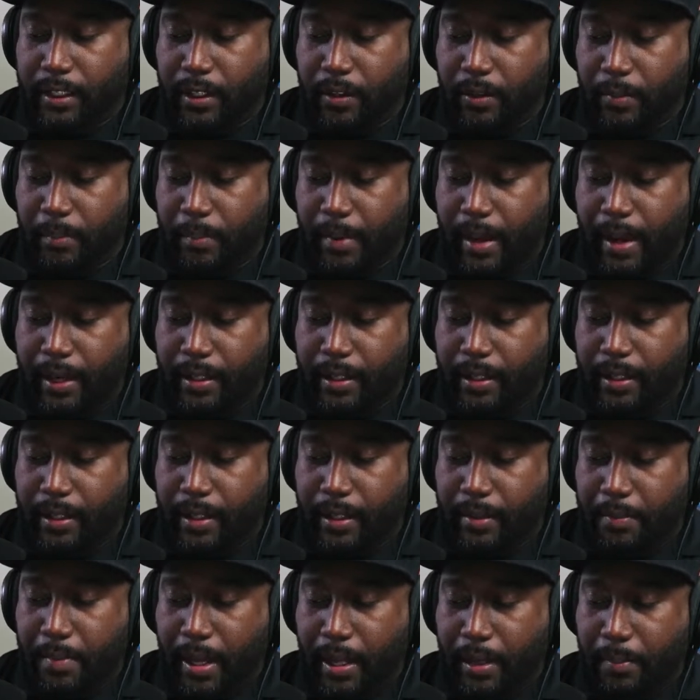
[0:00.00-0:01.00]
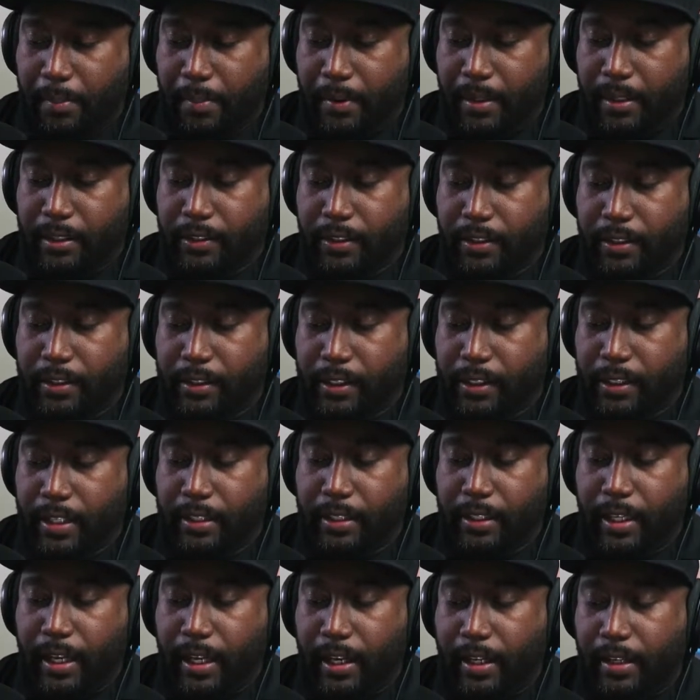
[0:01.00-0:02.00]
or Mac Minis or anything like
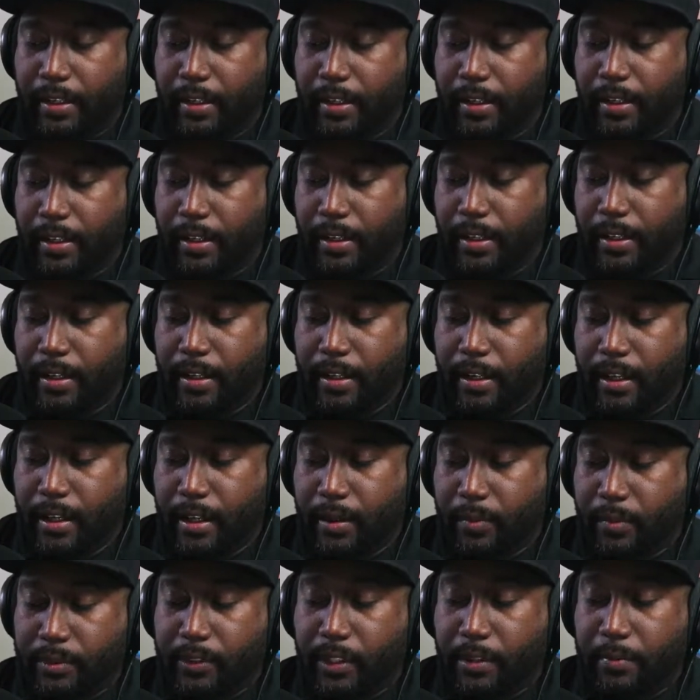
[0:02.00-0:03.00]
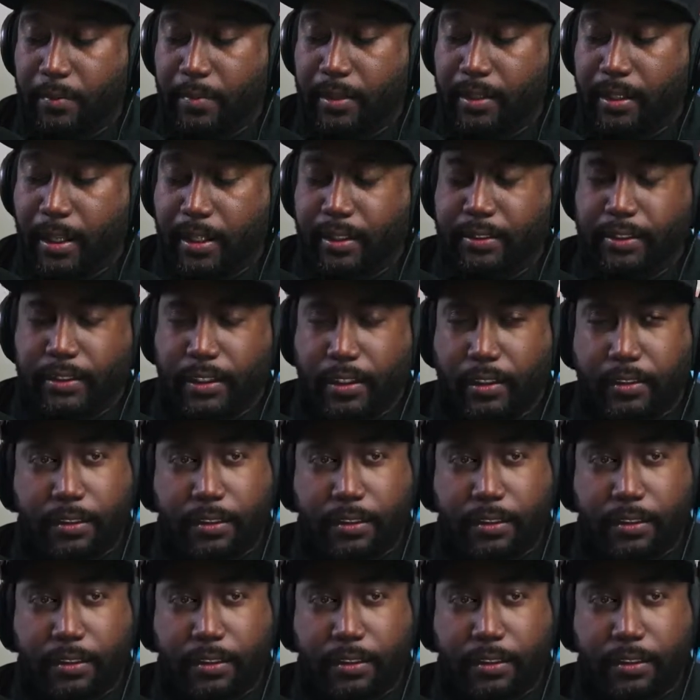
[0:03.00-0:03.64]
that. We still have them in the carousel.